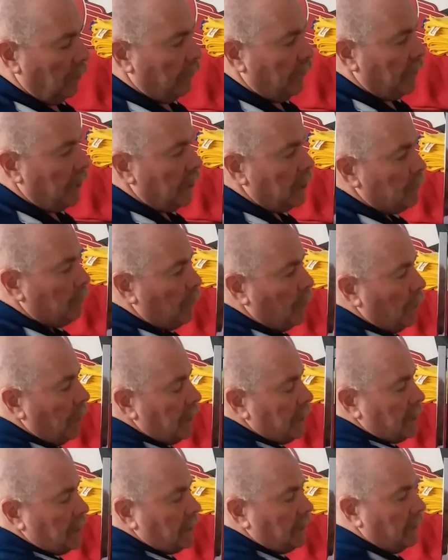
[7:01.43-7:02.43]
of these
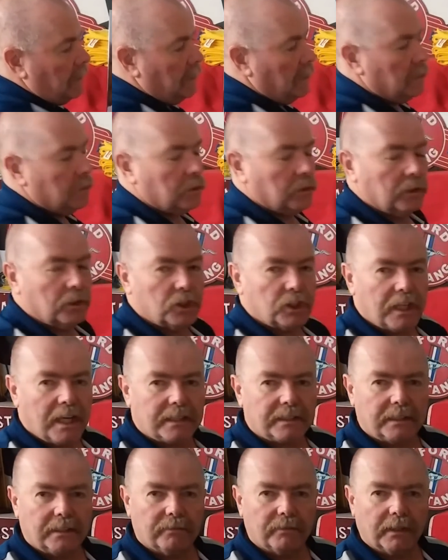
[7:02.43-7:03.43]
points to the
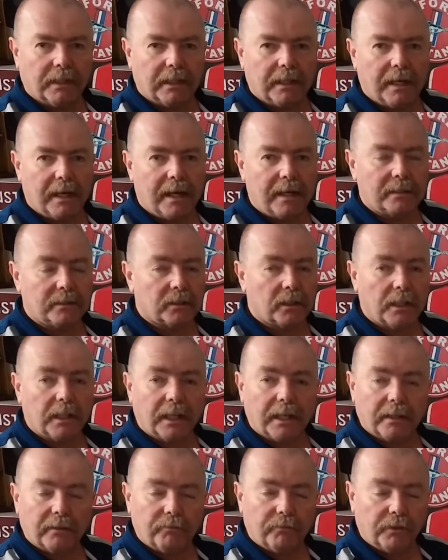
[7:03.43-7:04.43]
chassis of the car so they
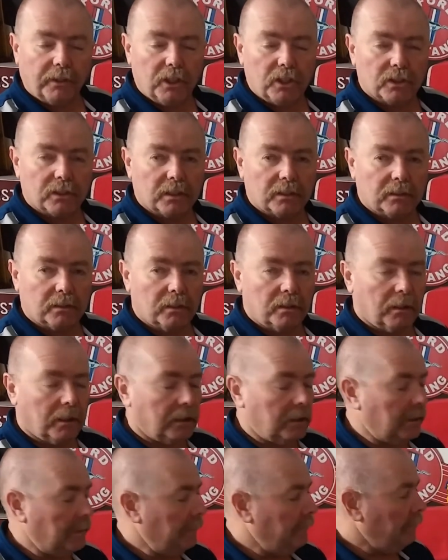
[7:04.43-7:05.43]
can finish the
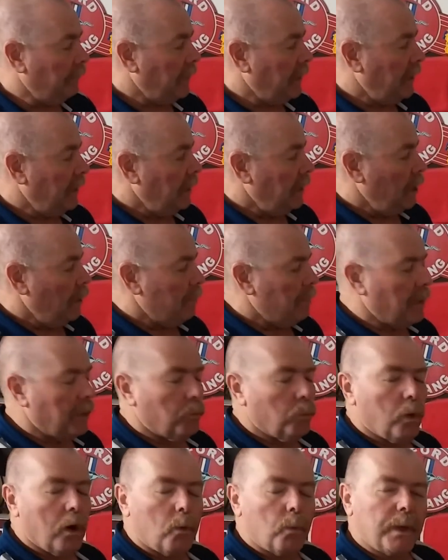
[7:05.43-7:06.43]
circuit. But
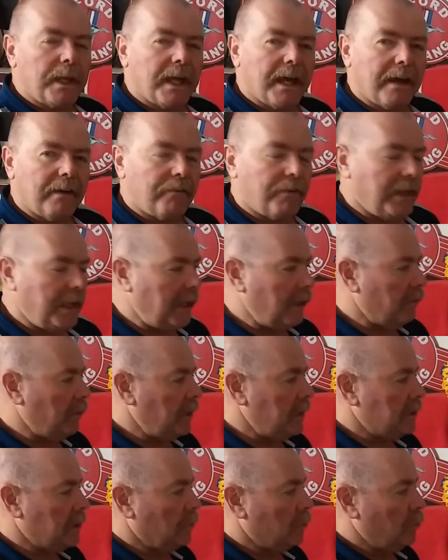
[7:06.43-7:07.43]
what we have here
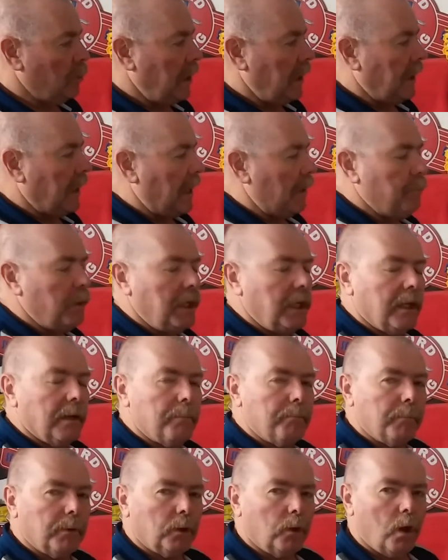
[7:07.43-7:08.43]
is the relay being a
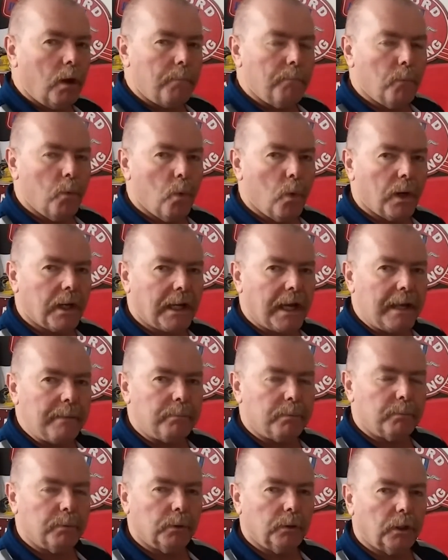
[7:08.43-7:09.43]
lot more
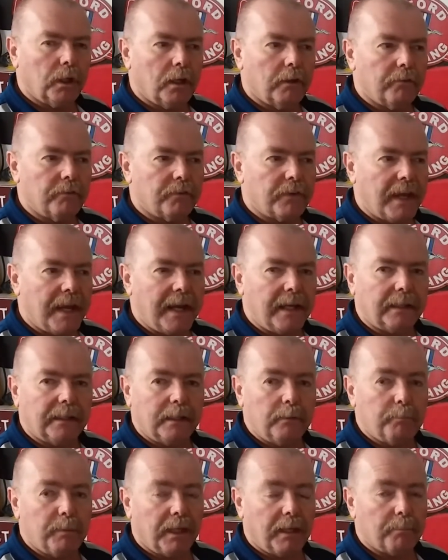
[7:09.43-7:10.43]
capable of
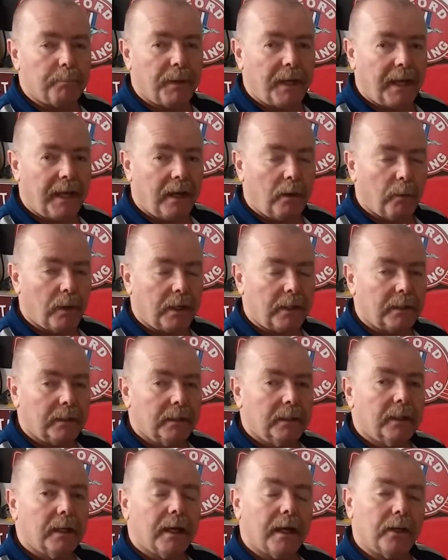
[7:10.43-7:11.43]
handling bigger power
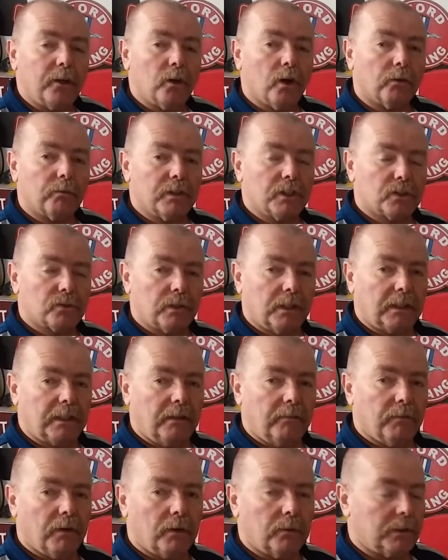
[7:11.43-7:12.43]
and not
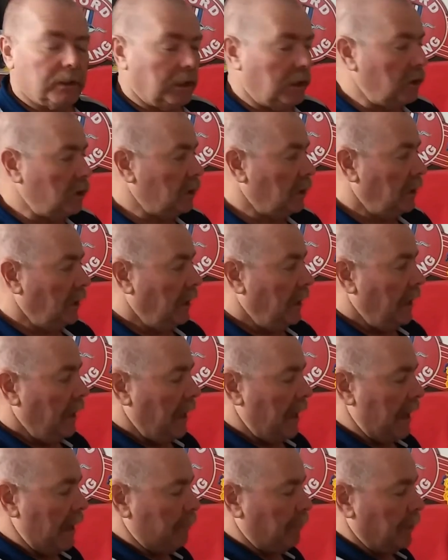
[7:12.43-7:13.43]
restricting voltage,
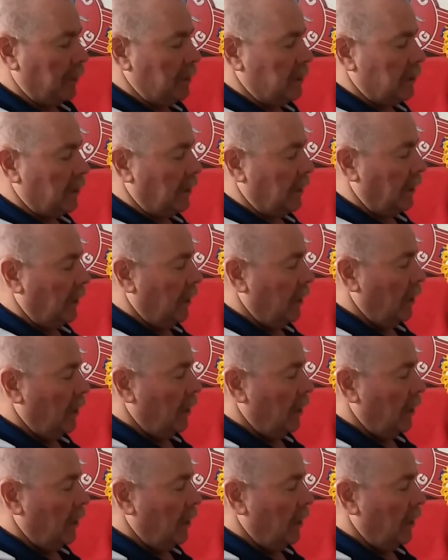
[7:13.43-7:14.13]
happens that